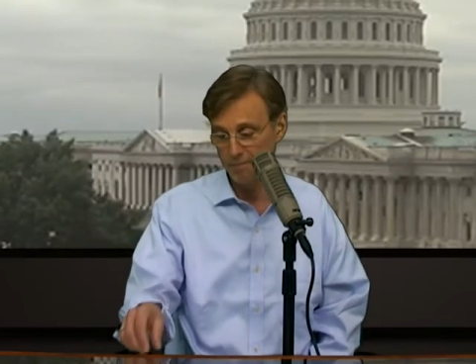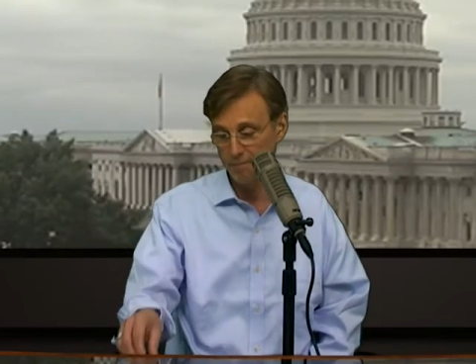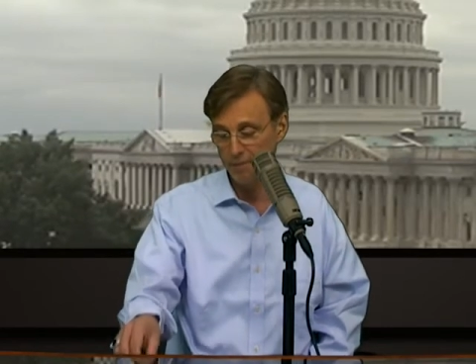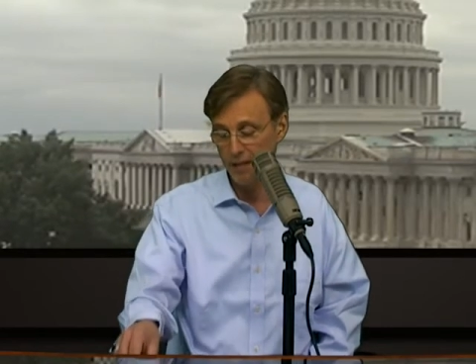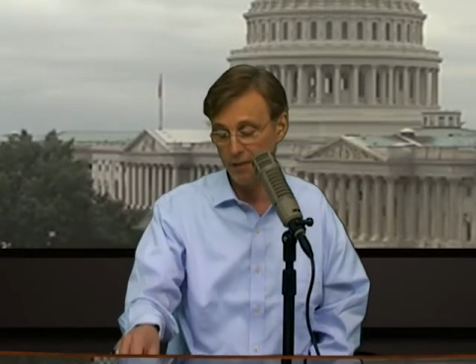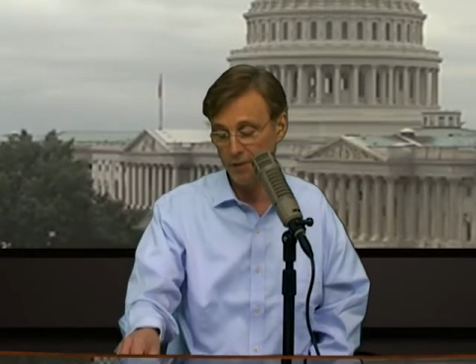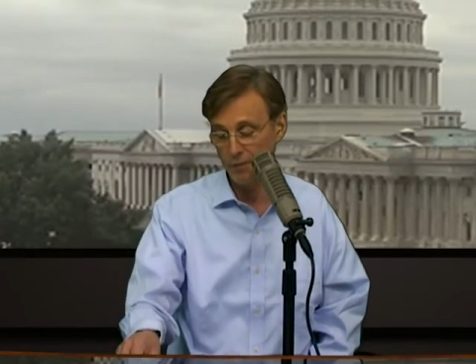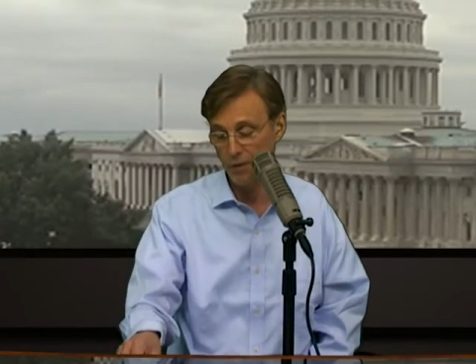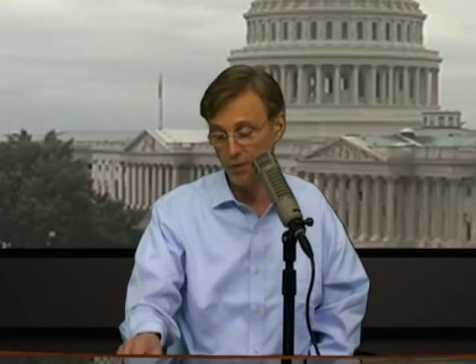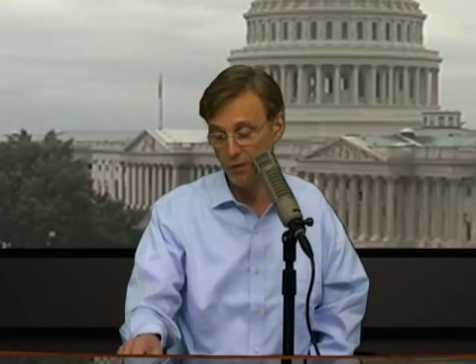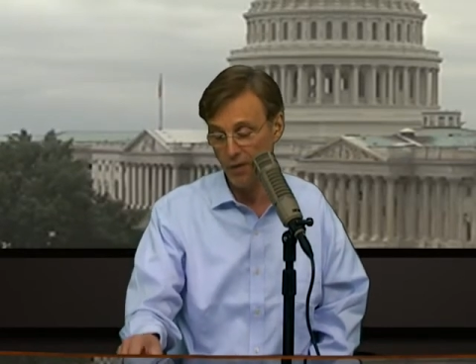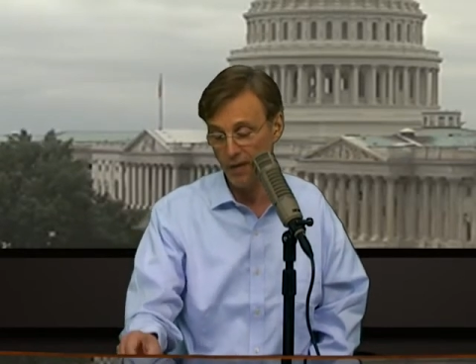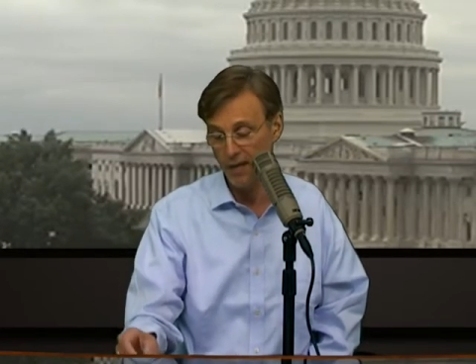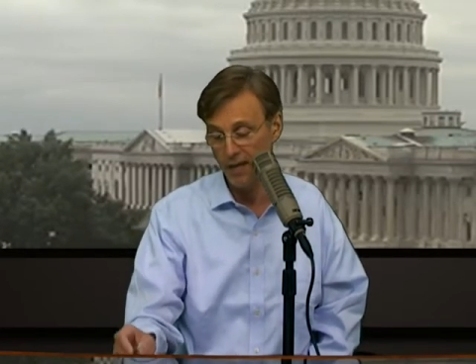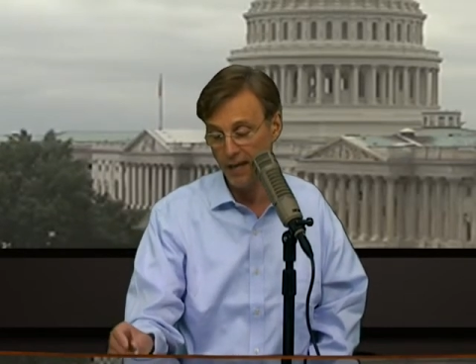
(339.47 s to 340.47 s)
down the road
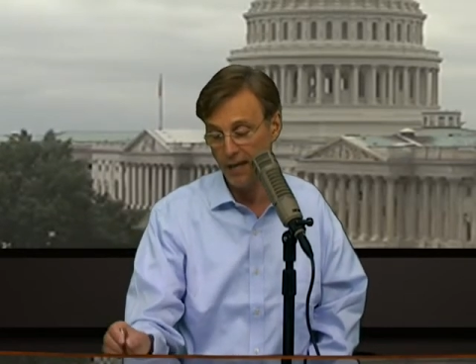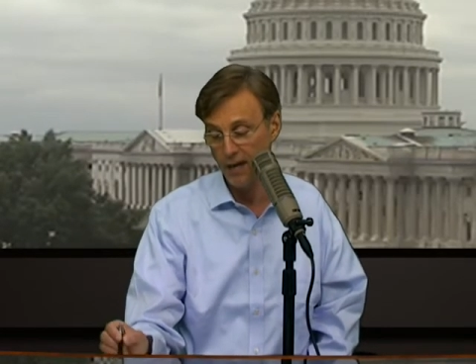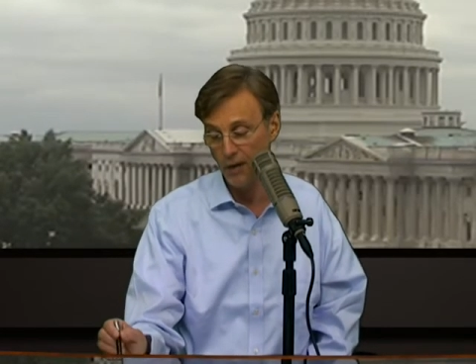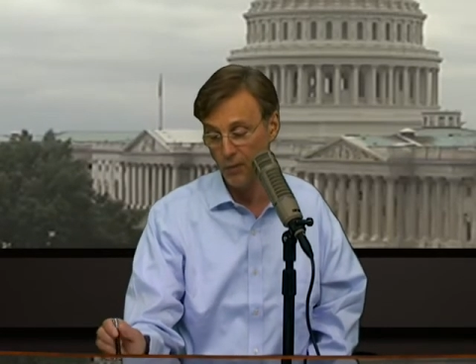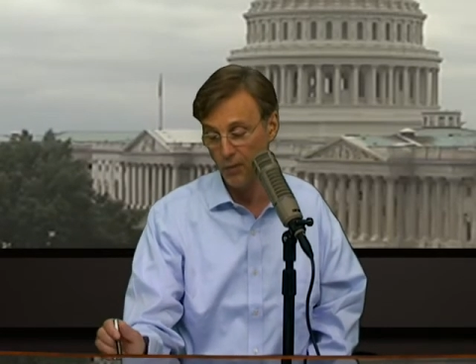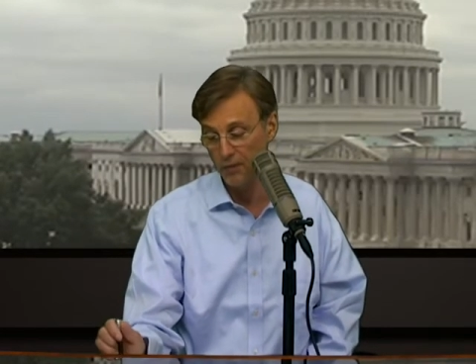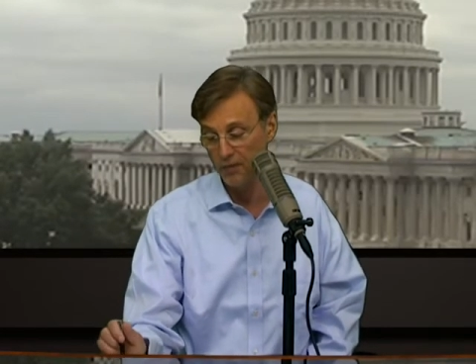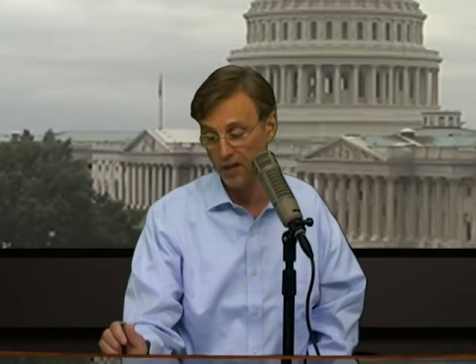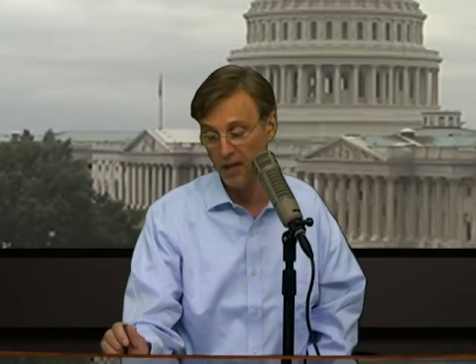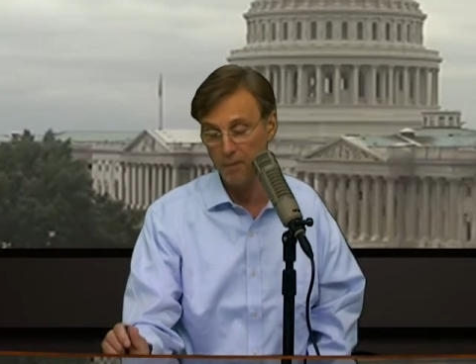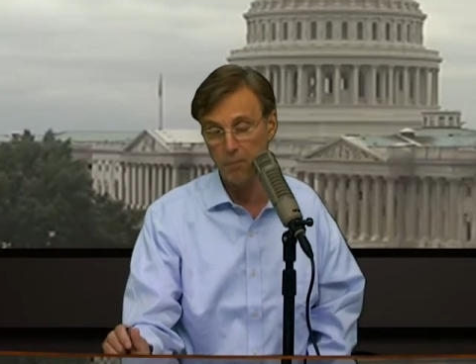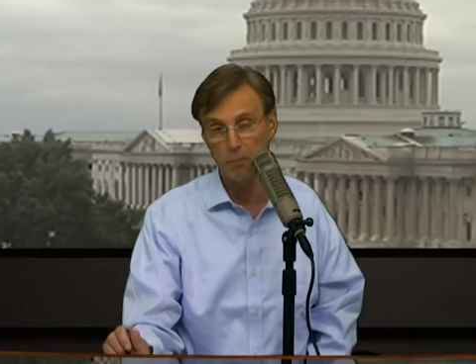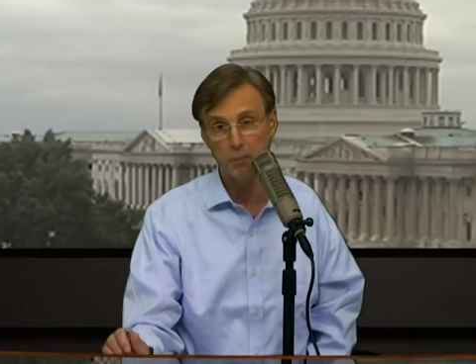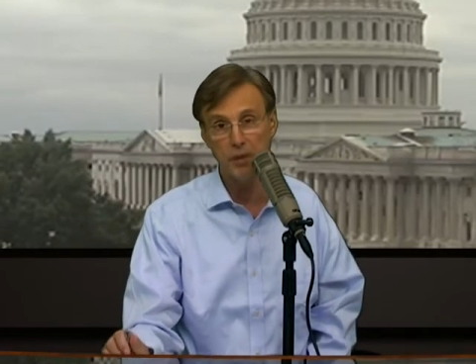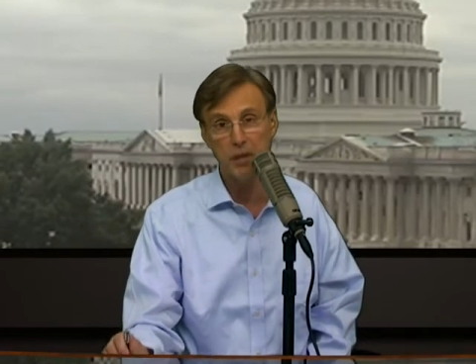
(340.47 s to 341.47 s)
right now. We've got
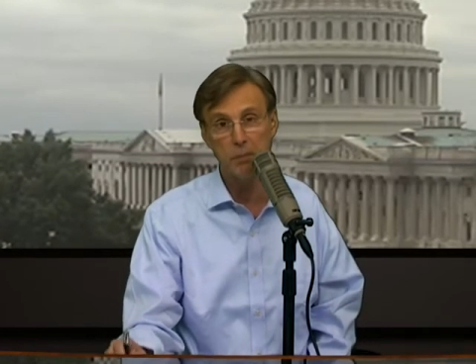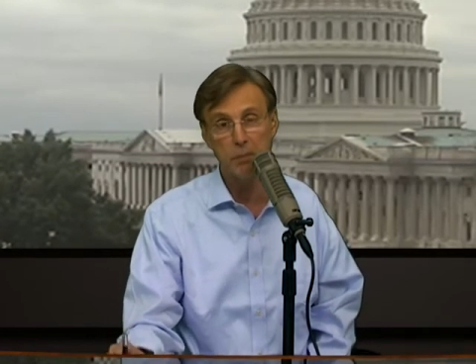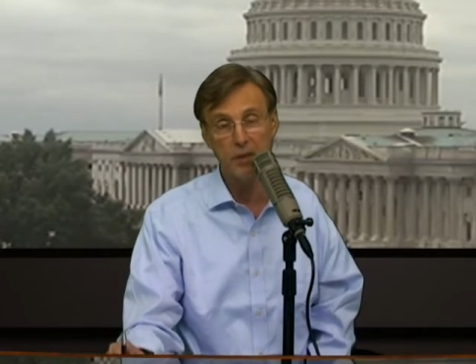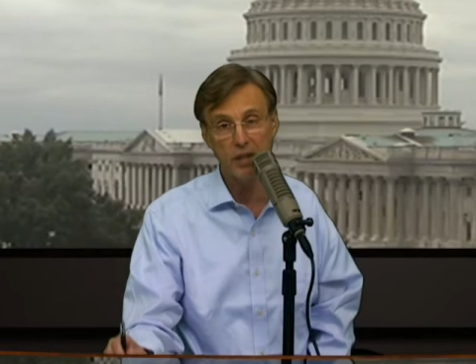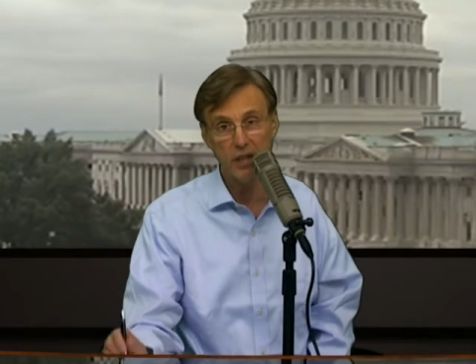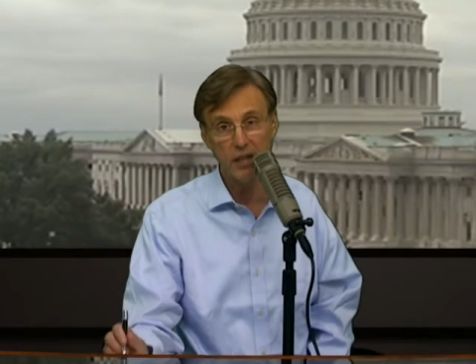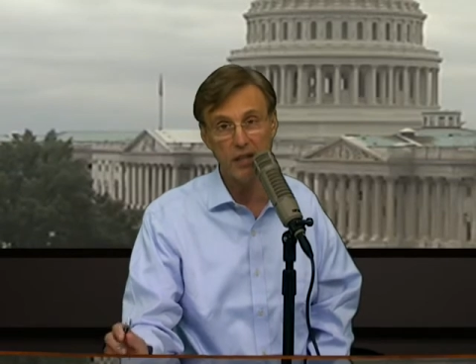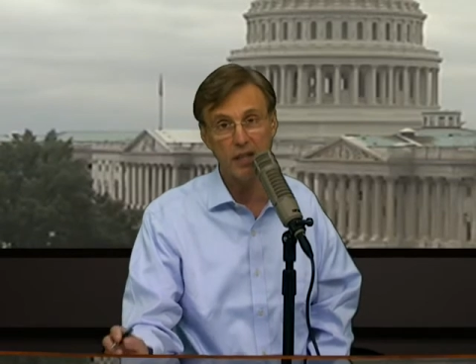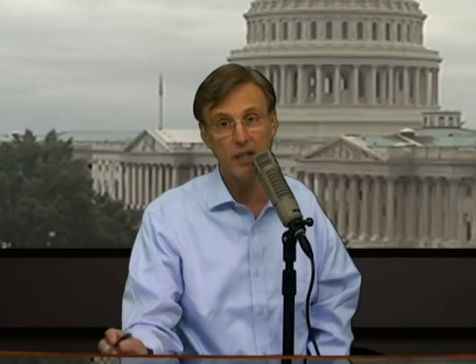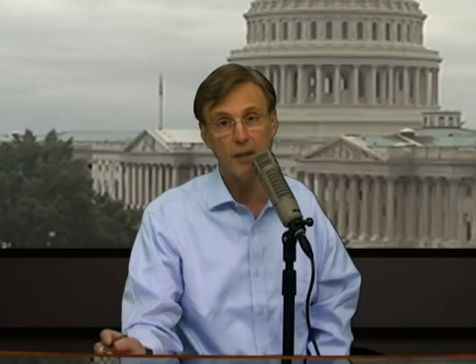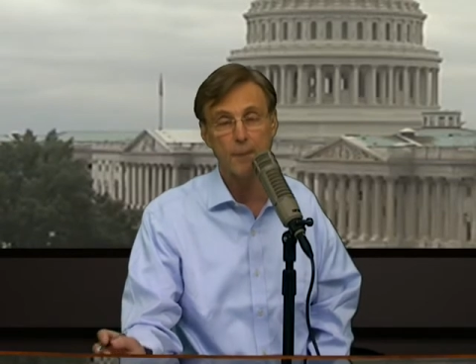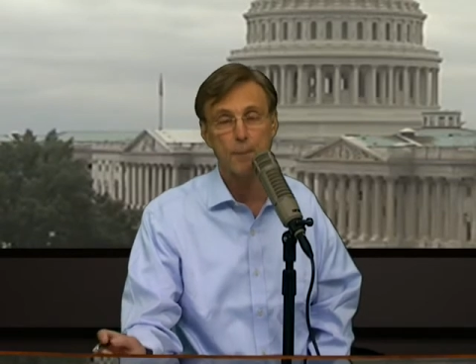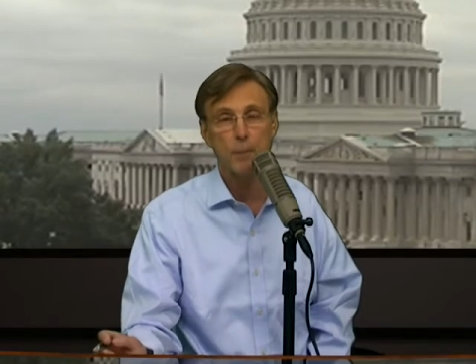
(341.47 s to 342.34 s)
BP.